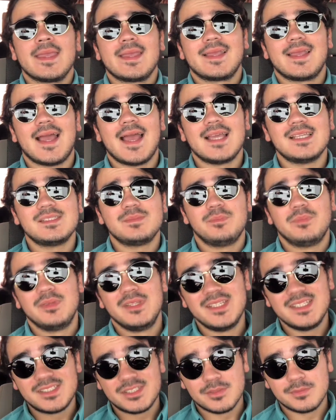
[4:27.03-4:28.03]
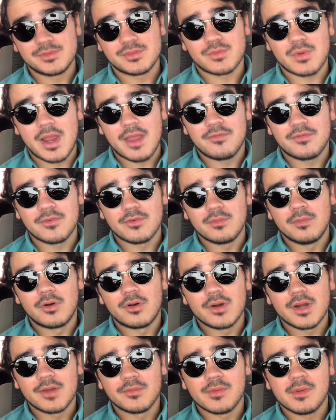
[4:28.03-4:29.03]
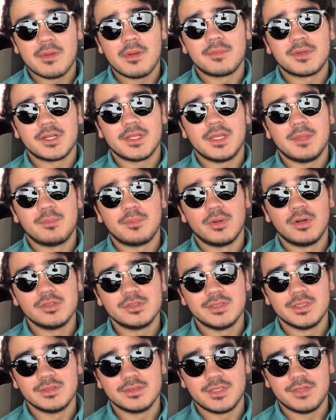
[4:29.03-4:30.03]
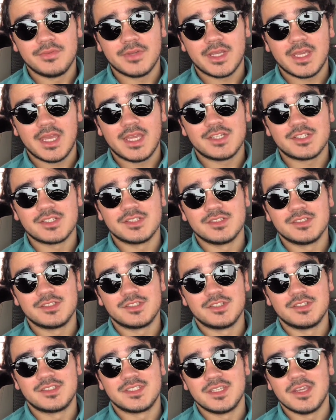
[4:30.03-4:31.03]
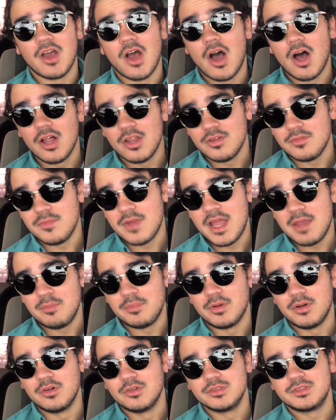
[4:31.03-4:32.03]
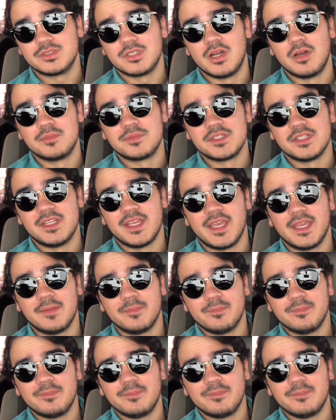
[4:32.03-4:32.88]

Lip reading: Guys, please subscribe for more and remember to hit post notifications to see all of my posts up to date.